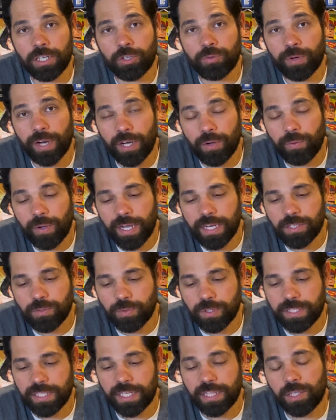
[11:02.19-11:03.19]
grade-wise
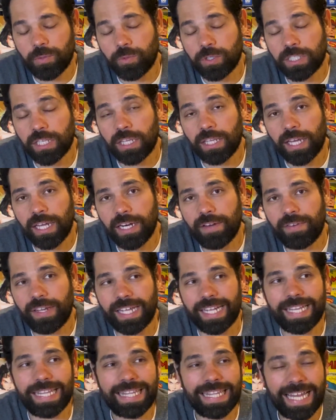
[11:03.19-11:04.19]
was that there was a lot of
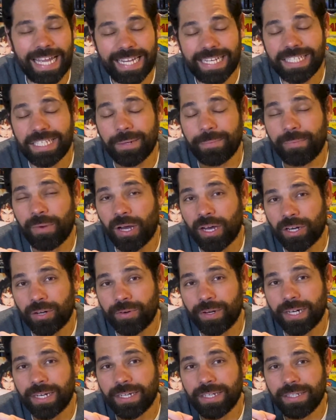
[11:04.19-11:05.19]
like light to
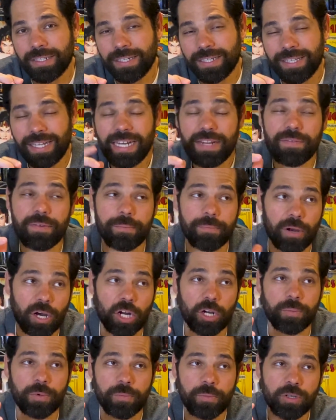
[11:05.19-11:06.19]
moderate, not even
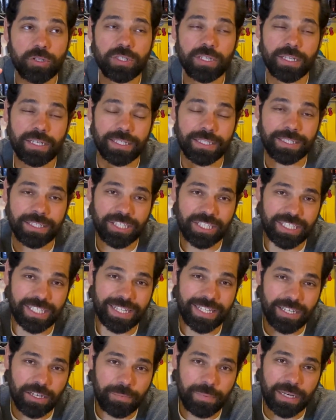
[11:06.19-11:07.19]
moderate, but mostly just a
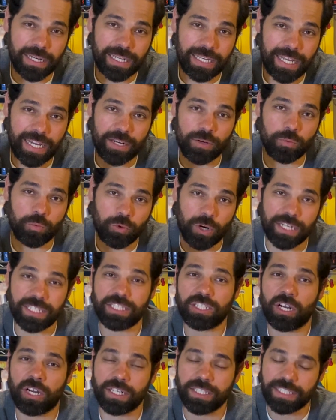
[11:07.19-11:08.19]
little bit of light
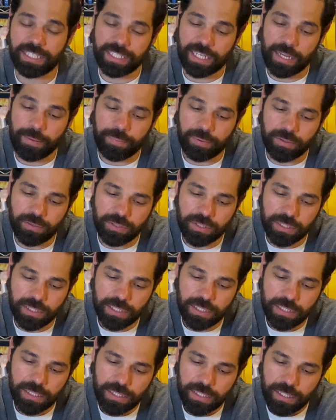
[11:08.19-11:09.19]
rust on staples.
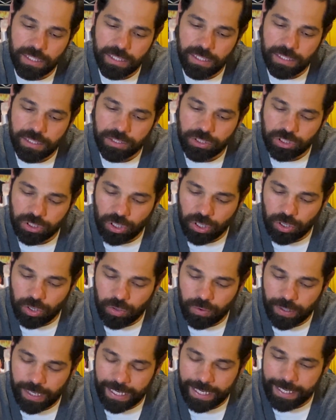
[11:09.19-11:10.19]

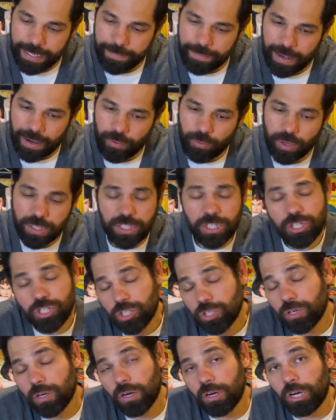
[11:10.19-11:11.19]
So I wasn't
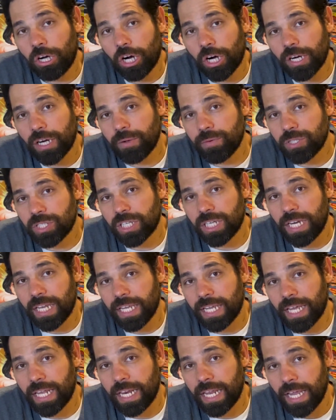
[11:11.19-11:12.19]
sure how hard I was going to
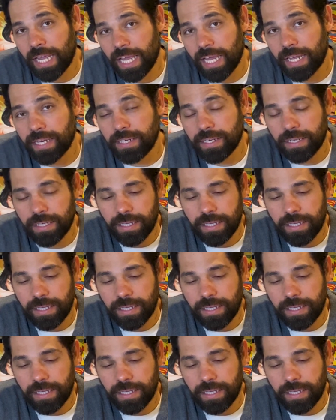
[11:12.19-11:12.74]
get hit.